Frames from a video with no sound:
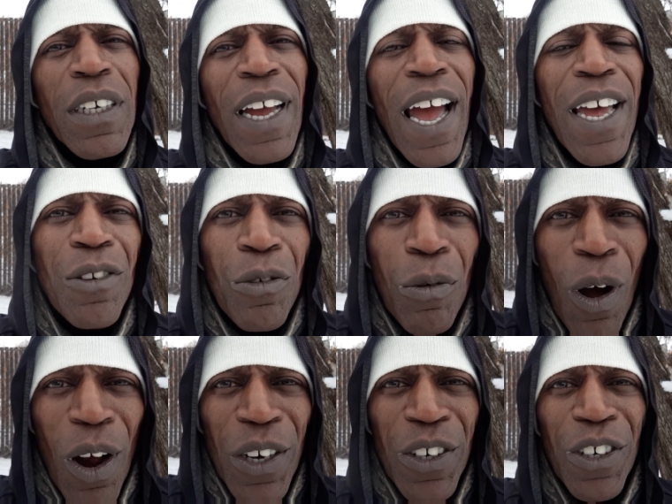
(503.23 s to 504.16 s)
and
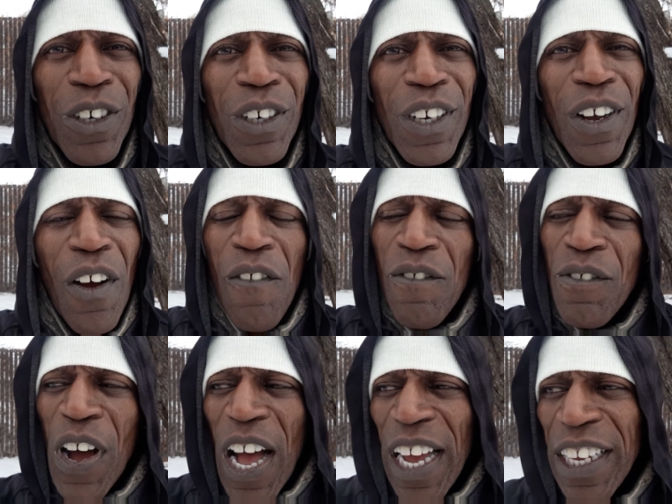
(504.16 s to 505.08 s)
water.
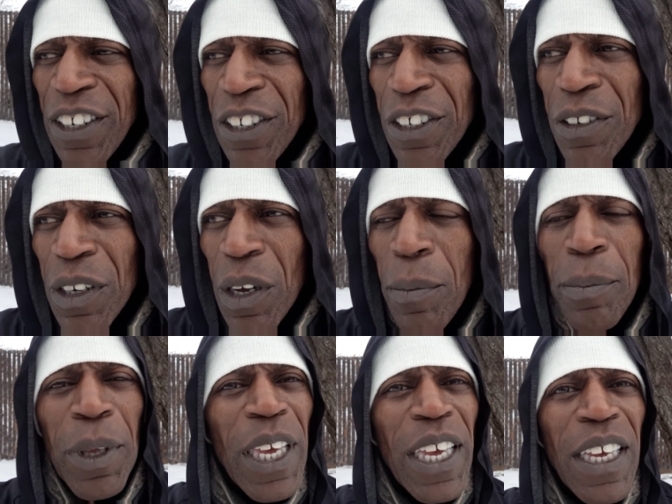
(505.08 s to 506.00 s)
Fire
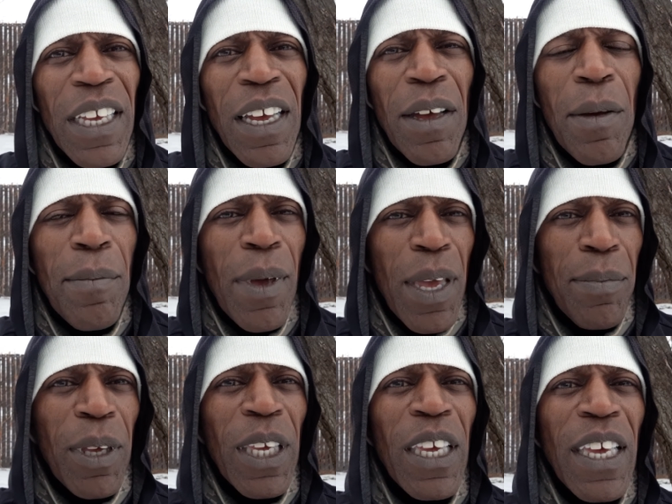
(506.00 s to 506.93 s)
being
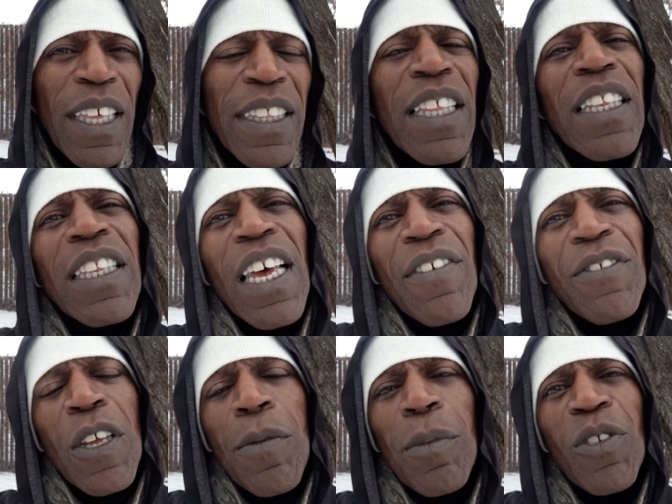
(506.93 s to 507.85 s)
maybe the
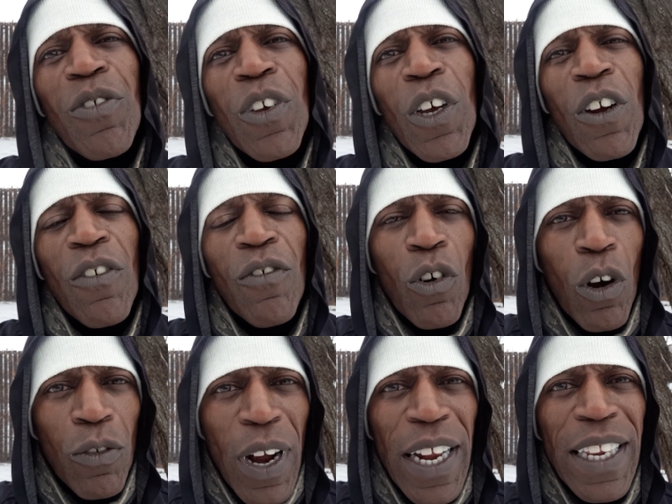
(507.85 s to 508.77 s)
left hemisphere for
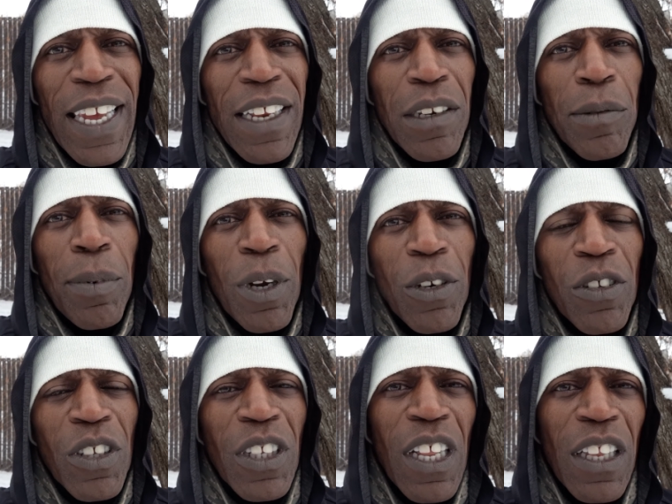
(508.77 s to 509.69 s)
a right-handed
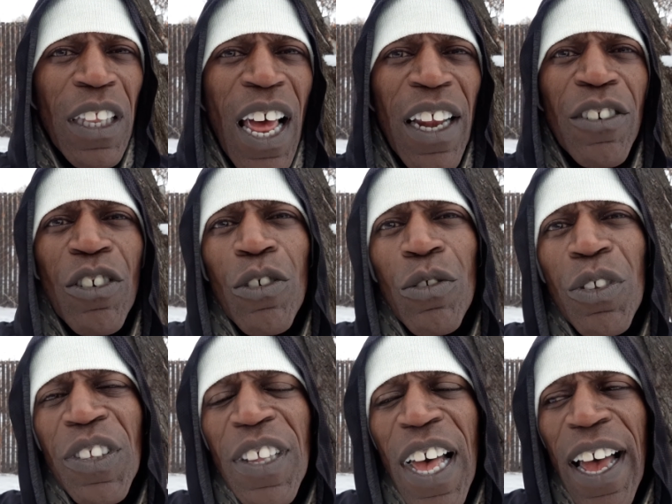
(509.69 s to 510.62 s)
person, the logical
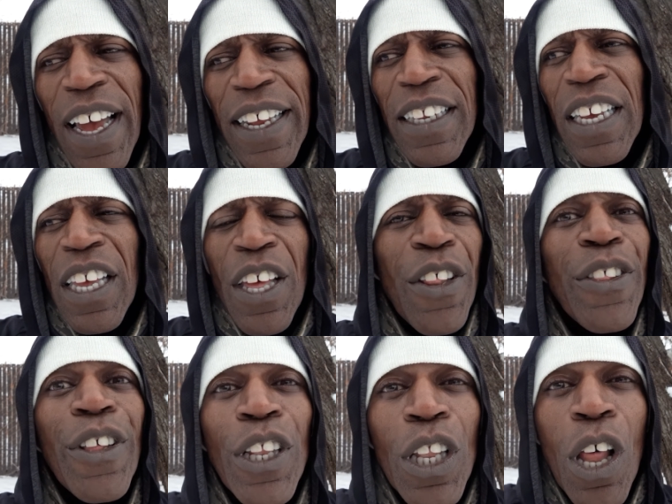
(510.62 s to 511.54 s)
side,
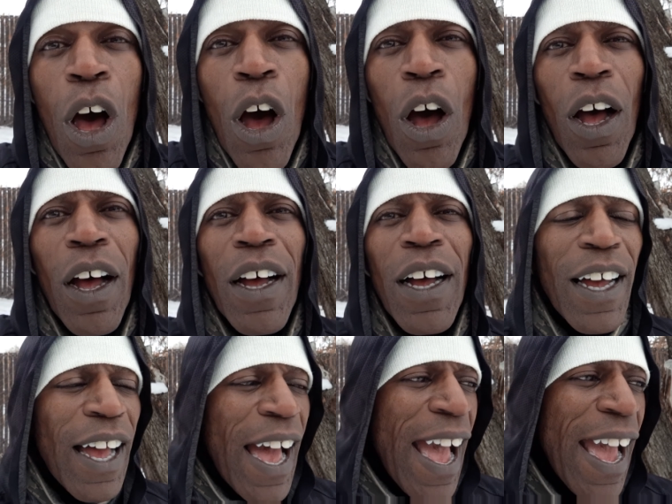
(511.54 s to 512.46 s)
the law,
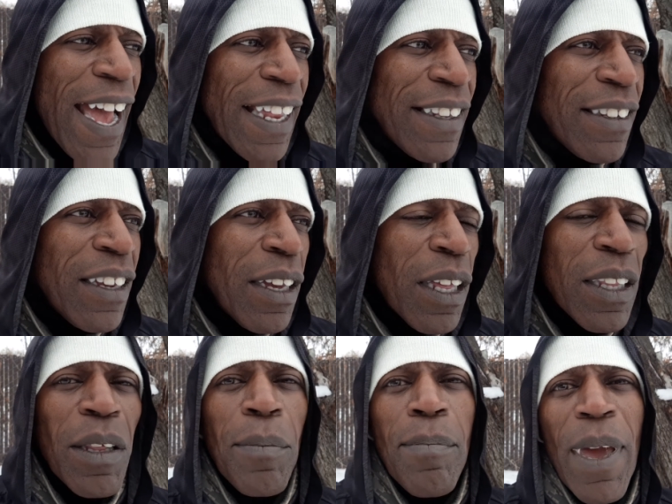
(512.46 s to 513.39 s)
and
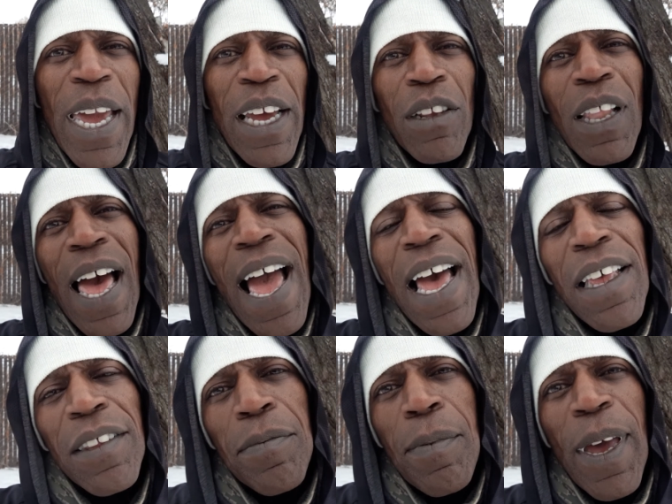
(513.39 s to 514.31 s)
the male
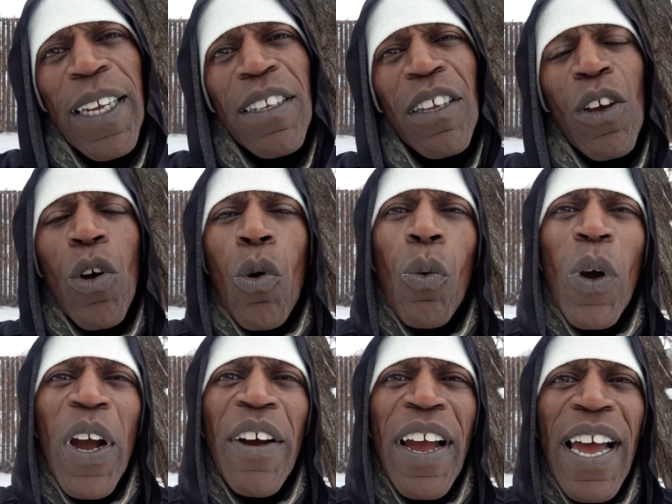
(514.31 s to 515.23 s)
aspect,
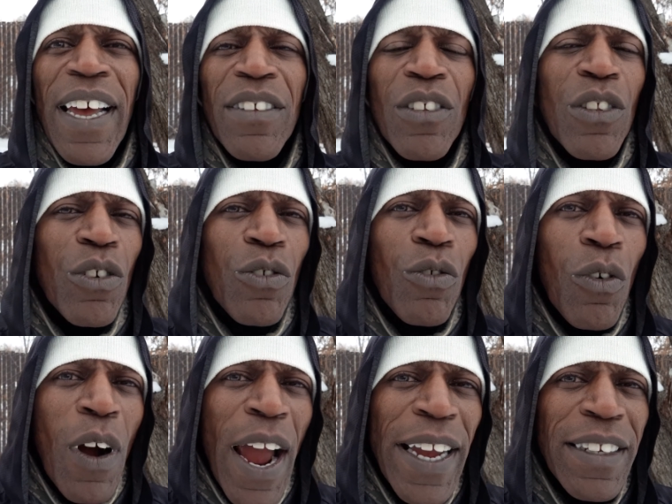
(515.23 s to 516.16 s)
whereas the
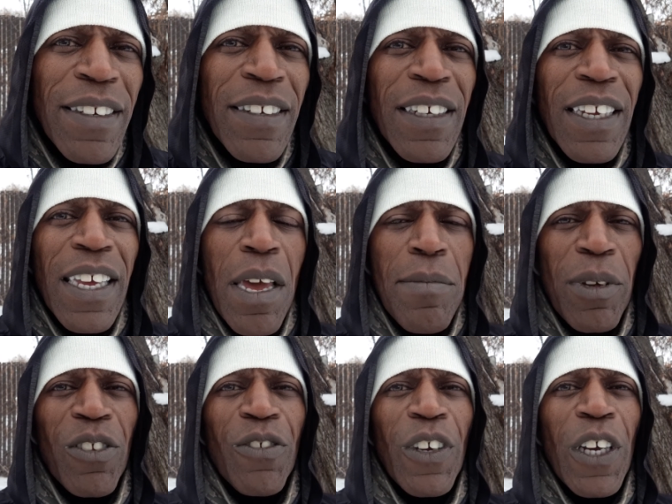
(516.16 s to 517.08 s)
right
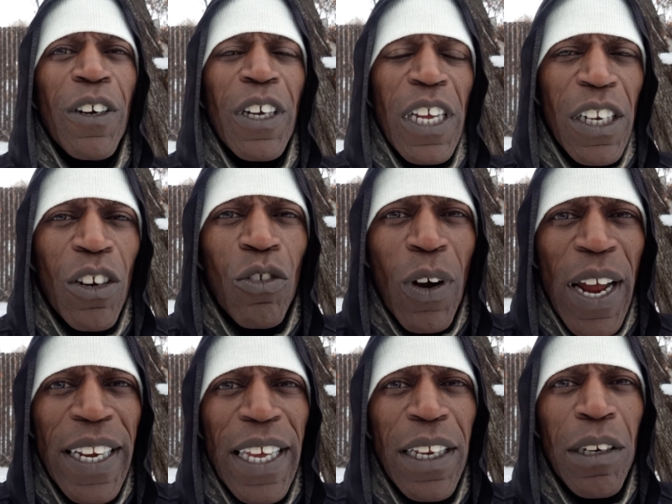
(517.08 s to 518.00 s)
hemisphere in a
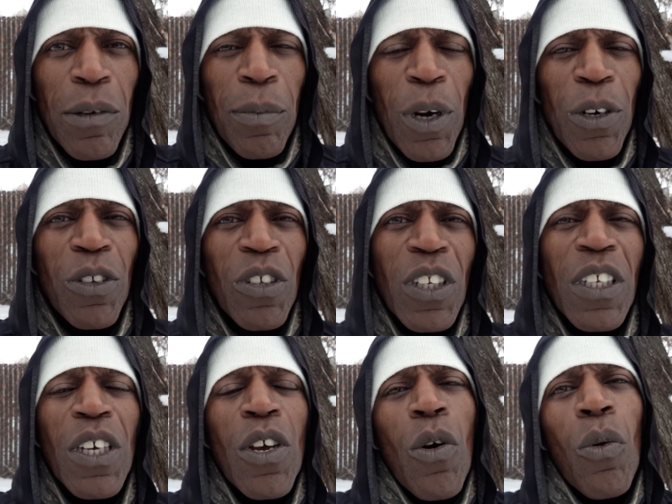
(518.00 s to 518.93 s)
right-handed person
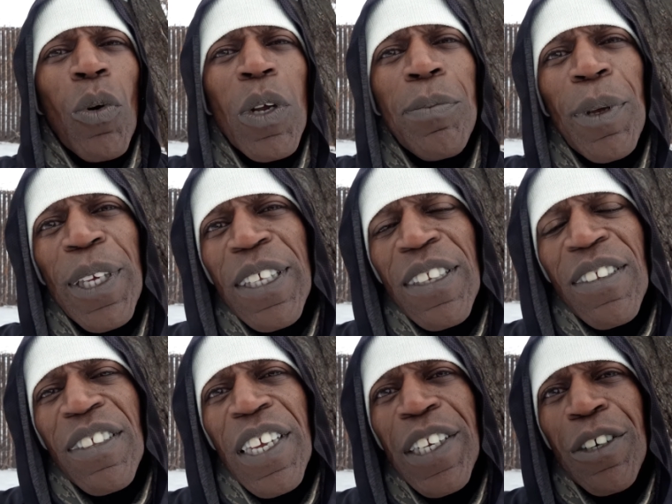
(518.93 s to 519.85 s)
would be
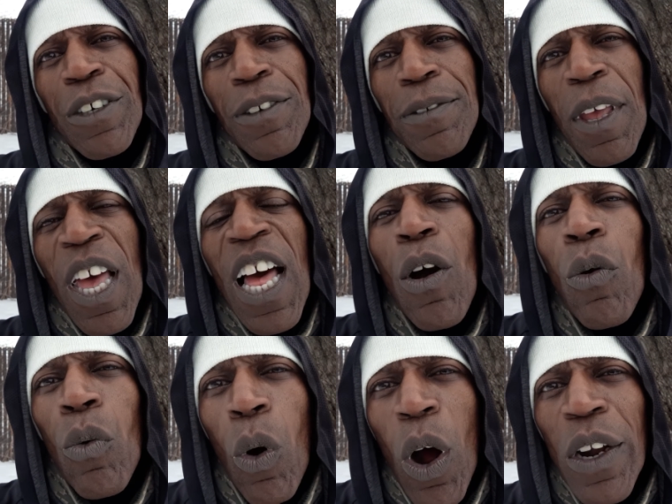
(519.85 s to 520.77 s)
considered
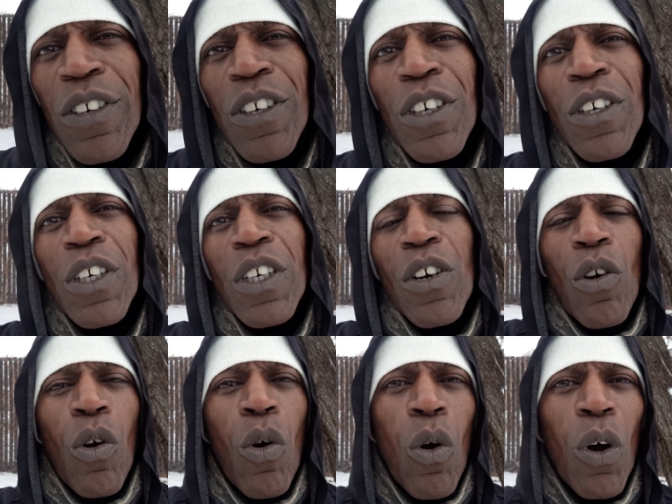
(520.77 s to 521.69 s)
water,
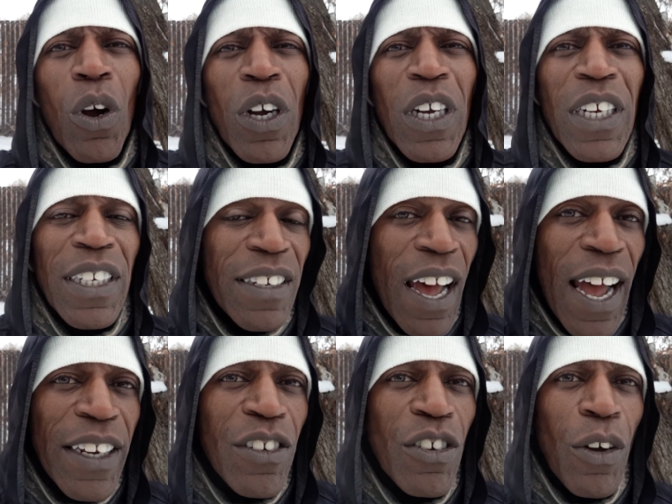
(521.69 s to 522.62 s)
or
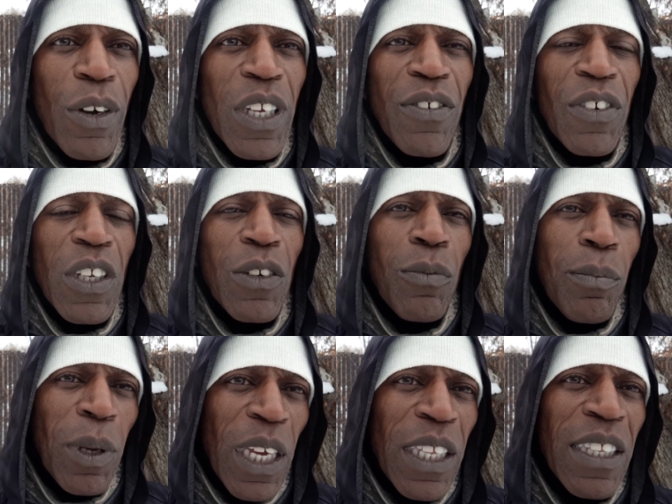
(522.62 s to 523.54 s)
daijo even,
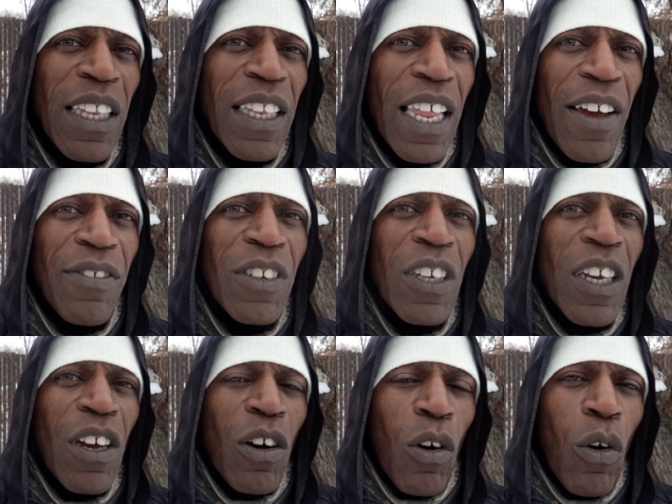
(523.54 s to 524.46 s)
being the left,
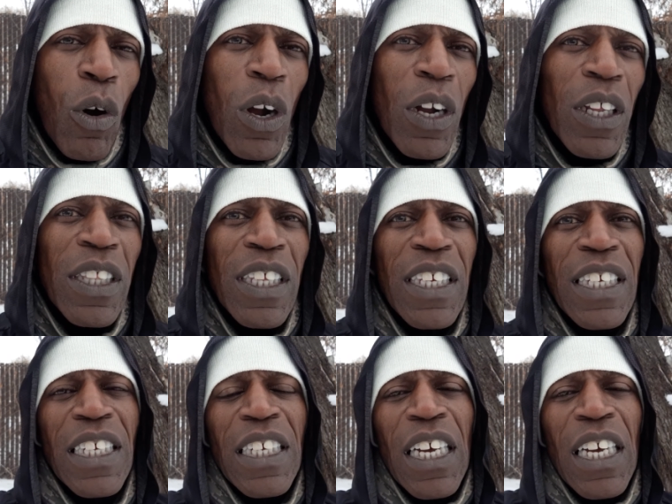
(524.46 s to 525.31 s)
or the